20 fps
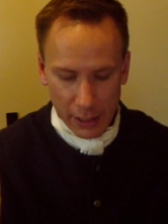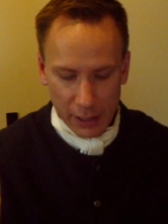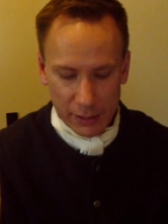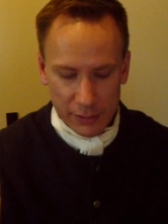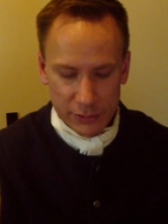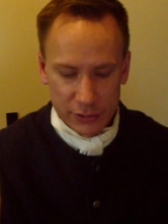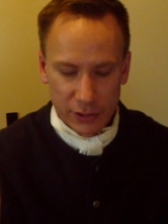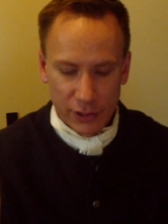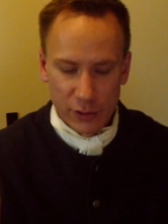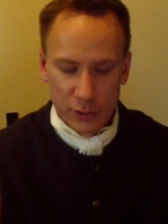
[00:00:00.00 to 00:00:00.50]

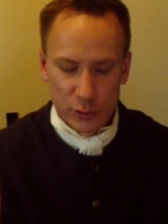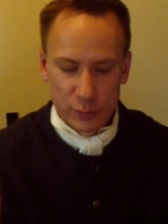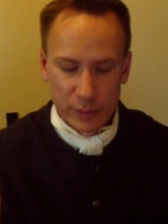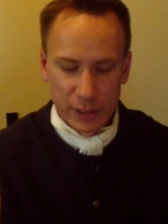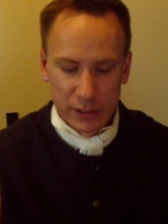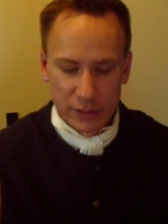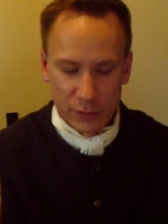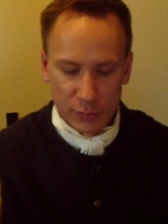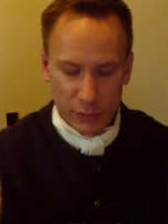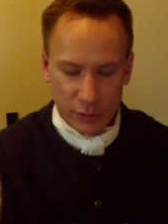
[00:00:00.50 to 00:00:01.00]
excuse me,
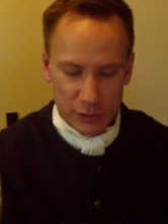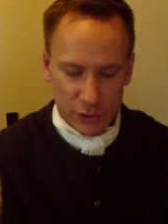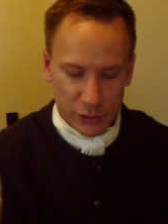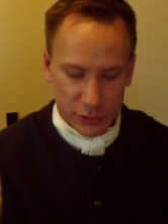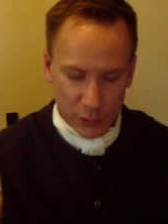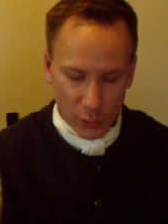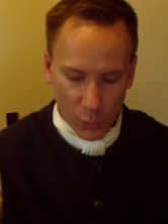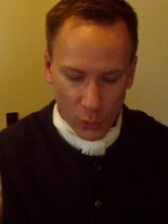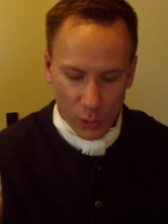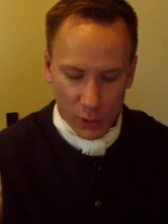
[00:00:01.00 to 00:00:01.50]
to
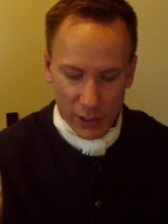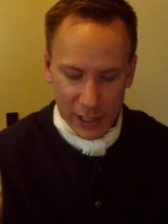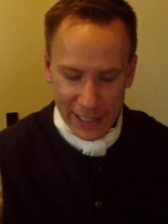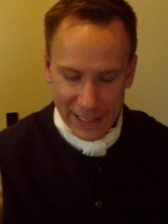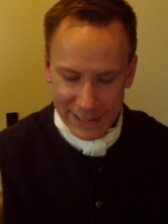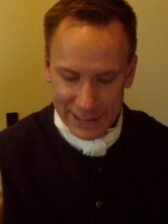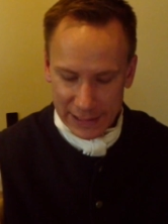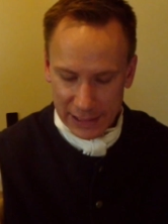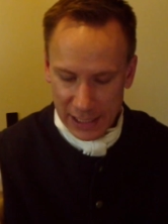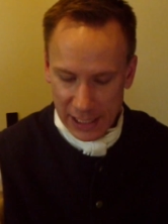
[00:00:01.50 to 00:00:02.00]
restore
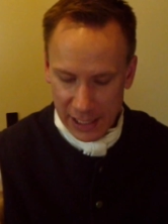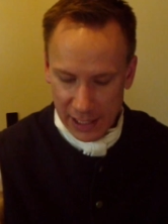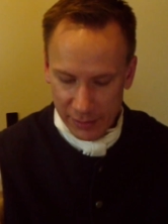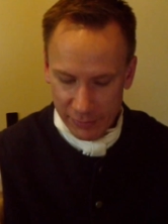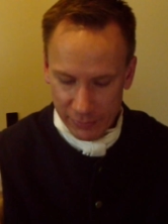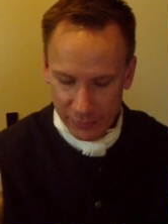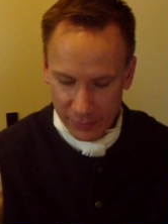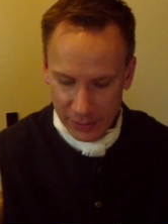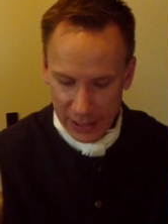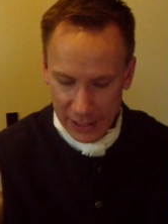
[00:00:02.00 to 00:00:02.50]
his life.
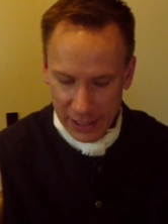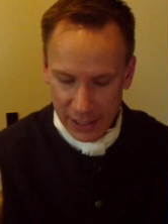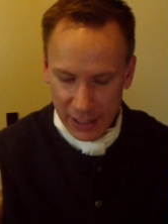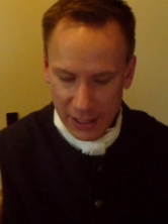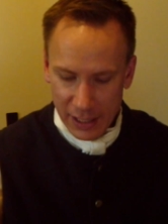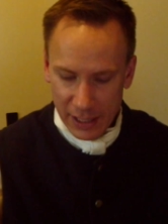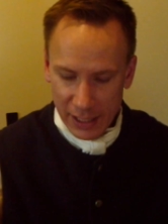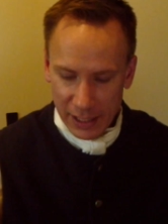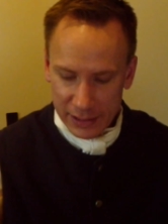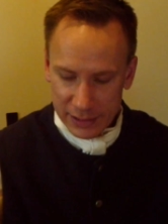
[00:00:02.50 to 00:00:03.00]

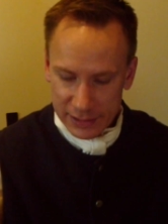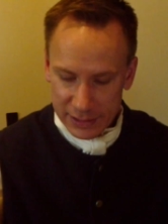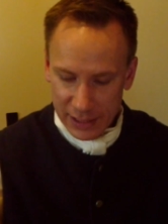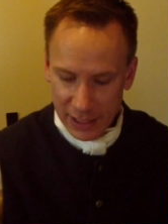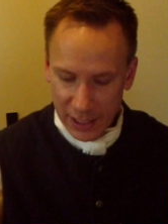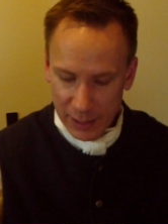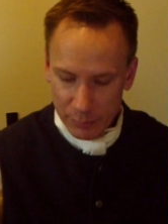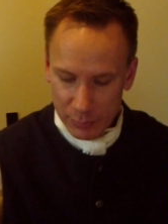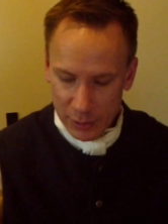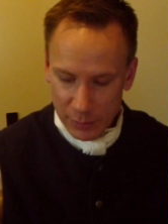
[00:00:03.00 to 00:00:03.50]
It
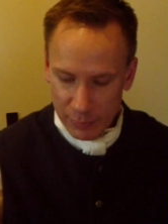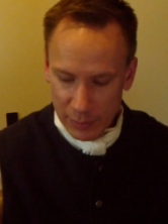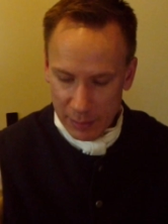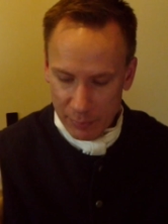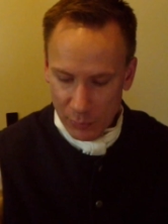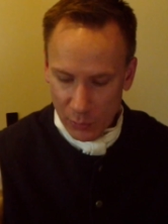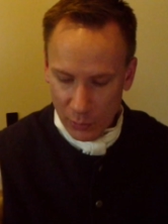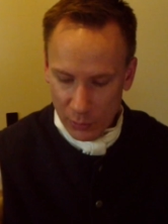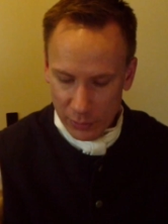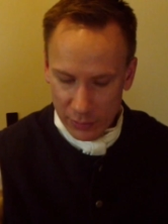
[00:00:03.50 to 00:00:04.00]
seemed to be
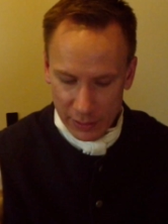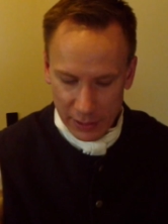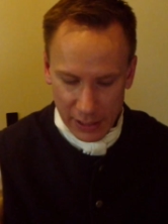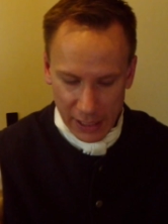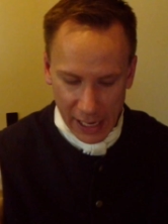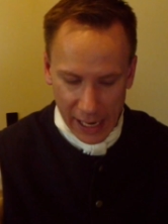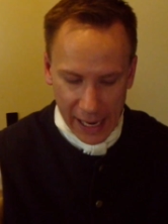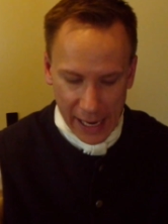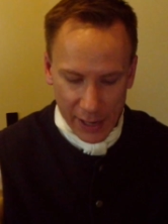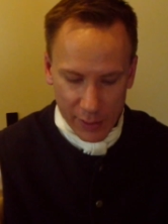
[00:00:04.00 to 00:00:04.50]
more than
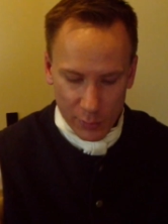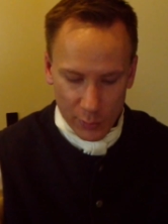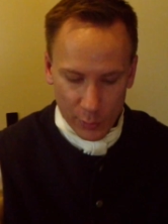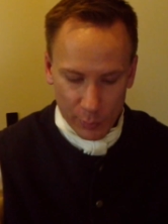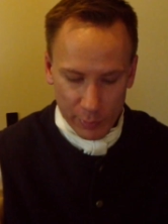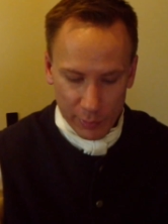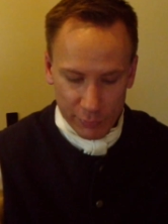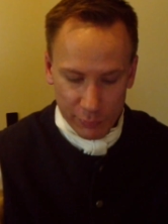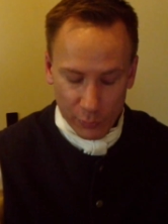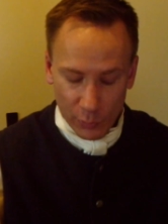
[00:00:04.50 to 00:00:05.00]
an hour
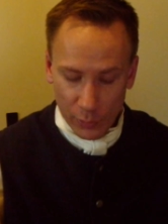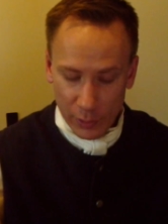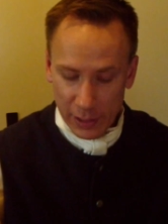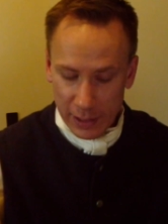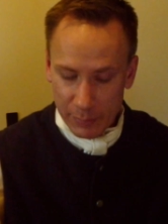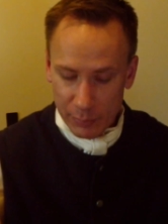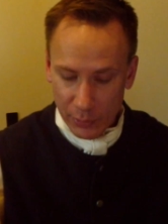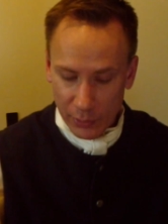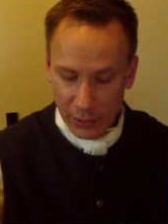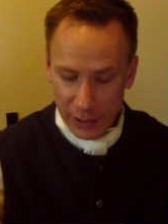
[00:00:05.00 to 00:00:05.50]
before
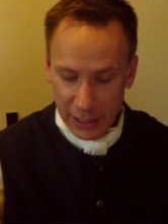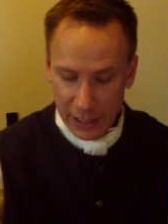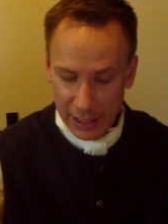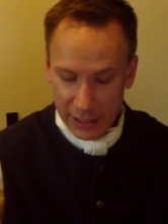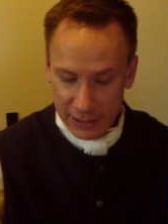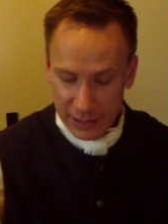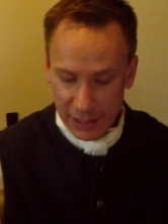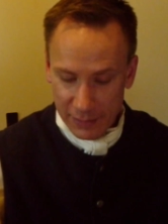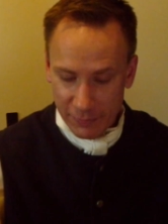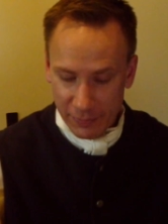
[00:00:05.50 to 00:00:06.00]
he
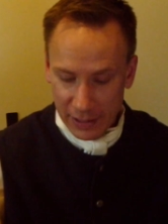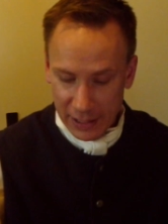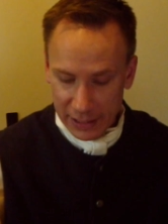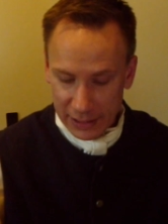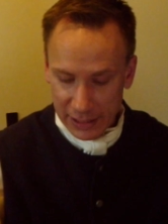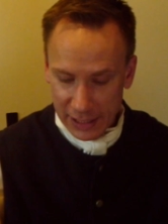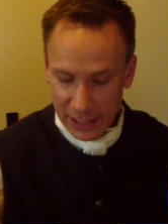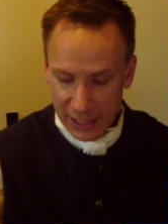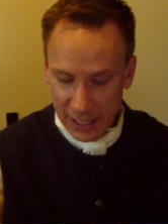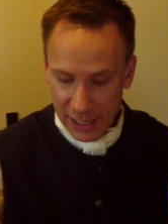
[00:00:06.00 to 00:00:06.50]
breathed. He
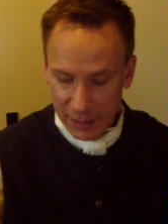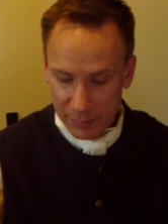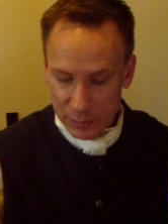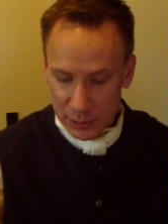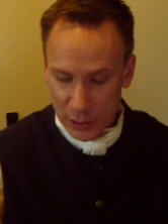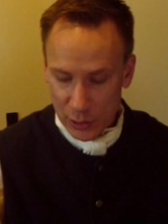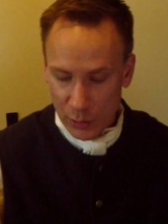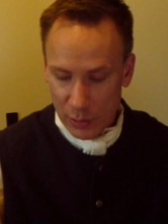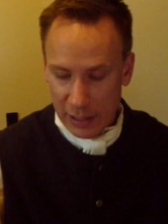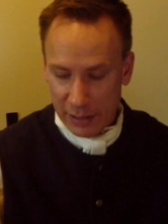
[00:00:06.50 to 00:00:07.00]
finally came
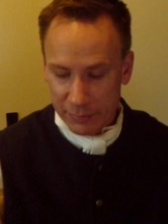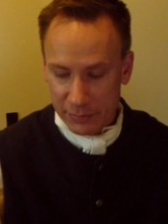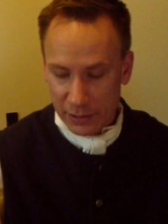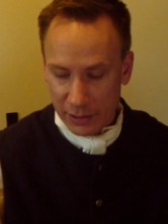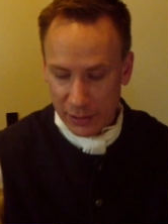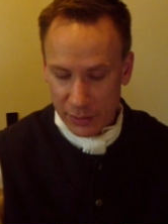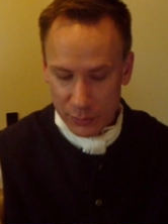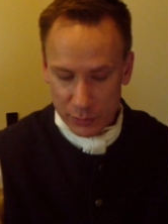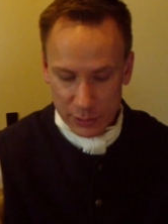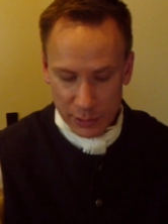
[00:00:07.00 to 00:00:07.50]
to after
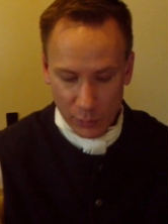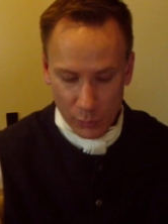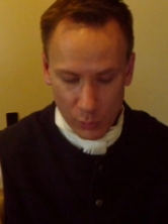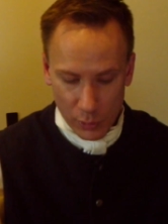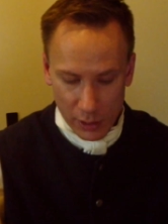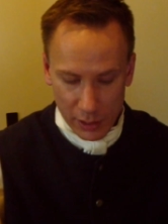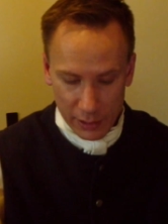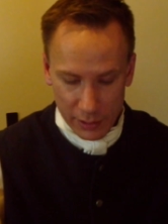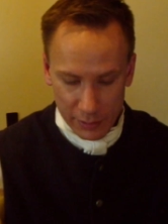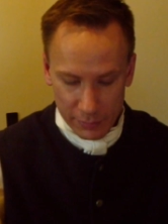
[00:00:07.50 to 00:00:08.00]
using
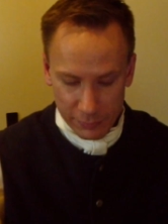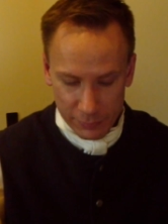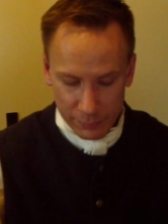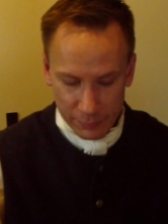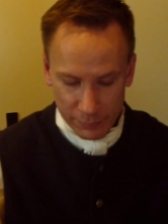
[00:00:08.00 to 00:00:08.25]
water